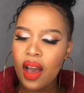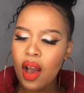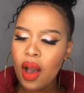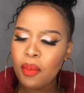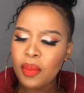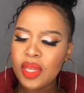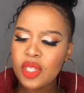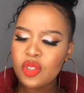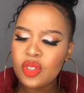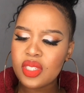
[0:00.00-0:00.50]

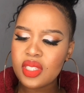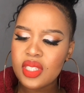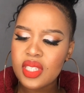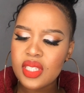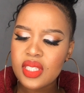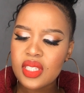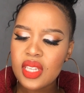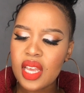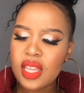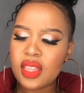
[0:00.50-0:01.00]
How much was
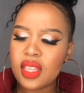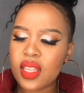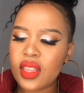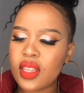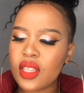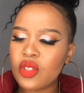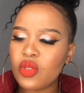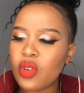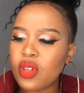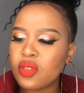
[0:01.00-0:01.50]
this? I
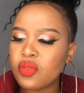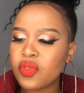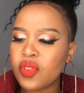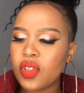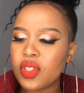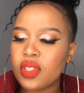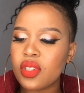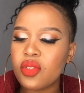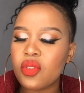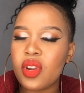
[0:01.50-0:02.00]
think this was
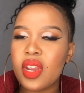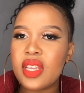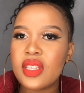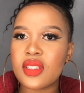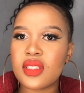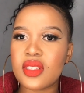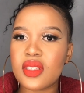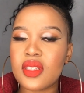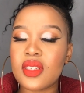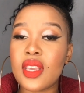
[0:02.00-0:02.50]
40
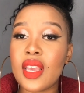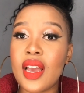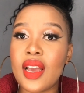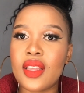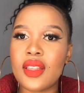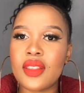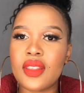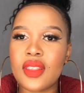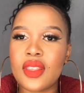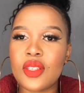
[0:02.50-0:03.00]
rands. Yeah,
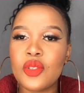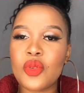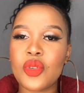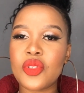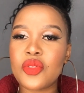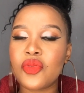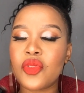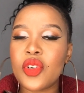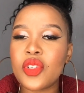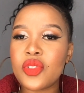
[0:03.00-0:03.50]
this
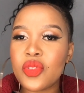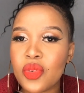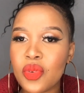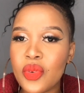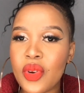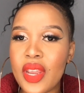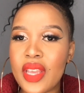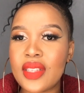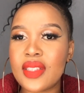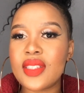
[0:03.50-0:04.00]
was 40
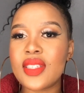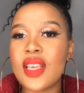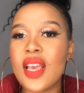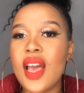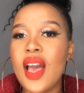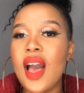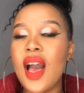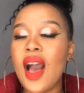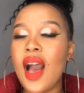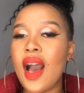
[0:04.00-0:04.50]
rands.
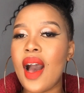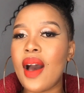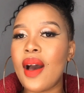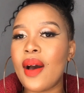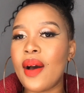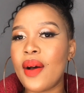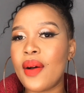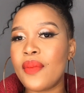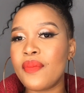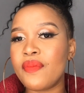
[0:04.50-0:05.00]

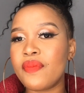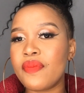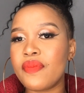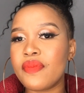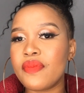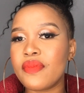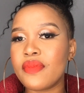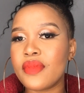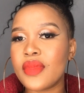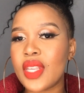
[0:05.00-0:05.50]

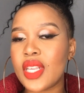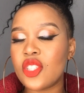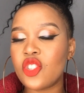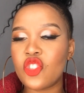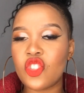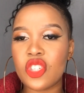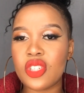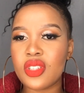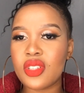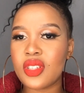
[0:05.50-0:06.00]

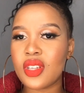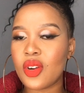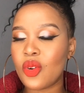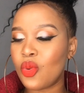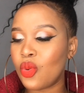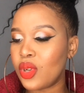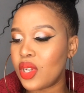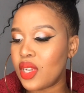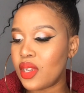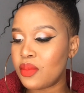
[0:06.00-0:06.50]
It's just a
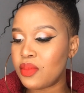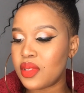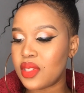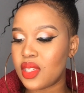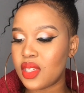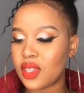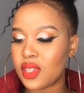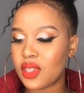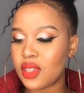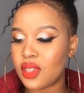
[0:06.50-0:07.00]
good
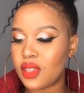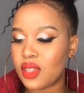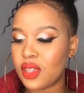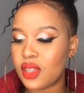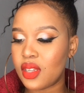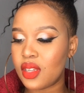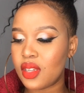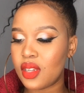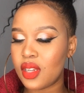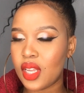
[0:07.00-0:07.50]
lipstick,
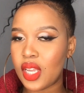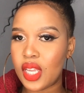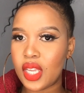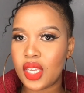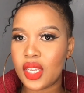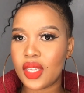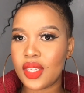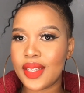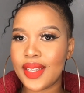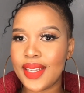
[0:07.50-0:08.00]

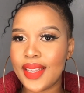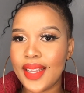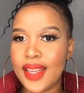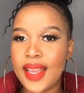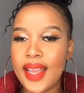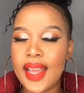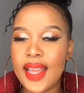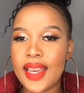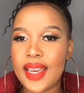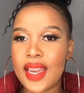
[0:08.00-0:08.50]
like
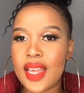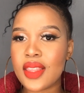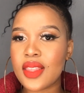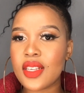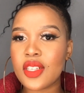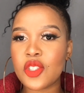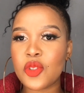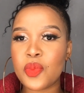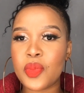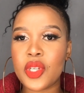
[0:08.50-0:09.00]

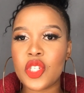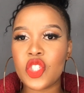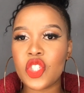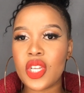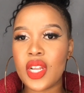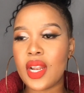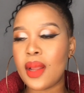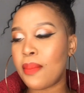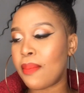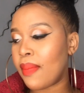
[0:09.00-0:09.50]
nothing
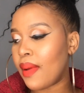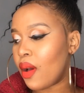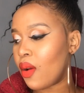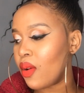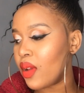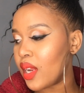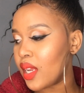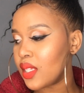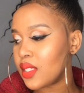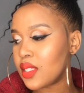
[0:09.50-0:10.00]
special
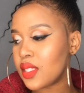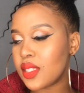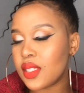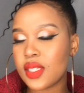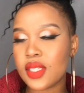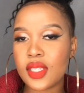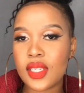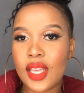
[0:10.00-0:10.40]
about it.